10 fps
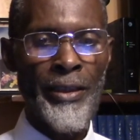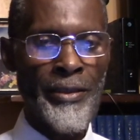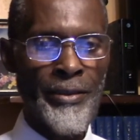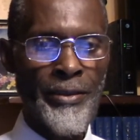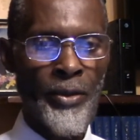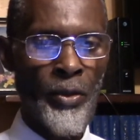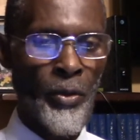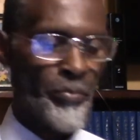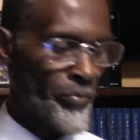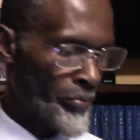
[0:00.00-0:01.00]
is
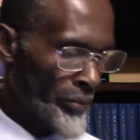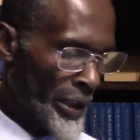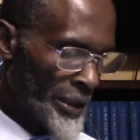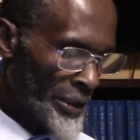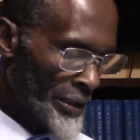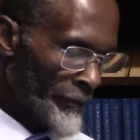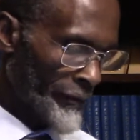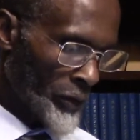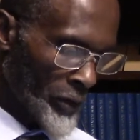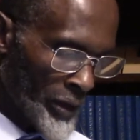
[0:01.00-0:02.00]
so
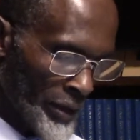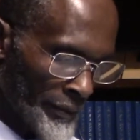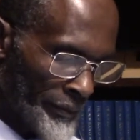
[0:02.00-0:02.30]
merciful